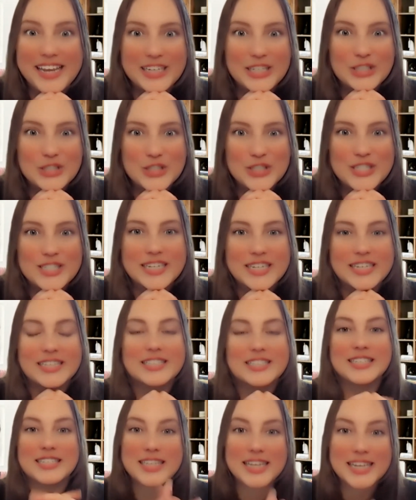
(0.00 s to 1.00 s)
interesting
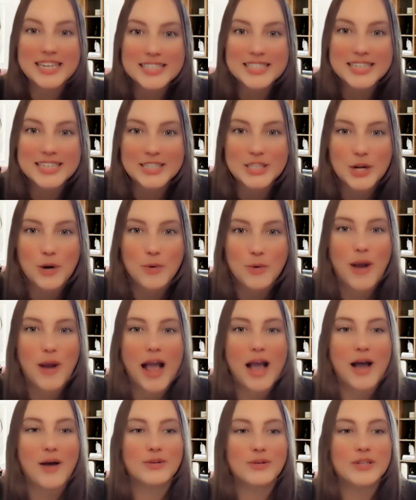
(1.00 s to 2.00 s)
statistics
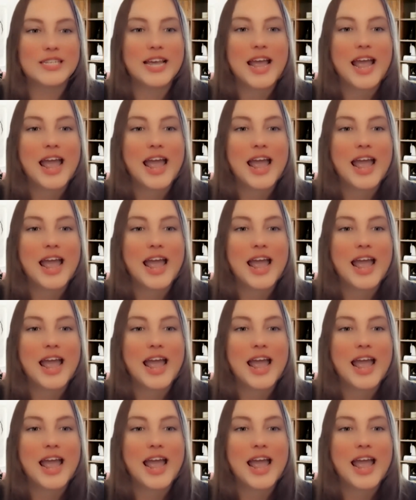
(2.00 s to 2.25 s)
around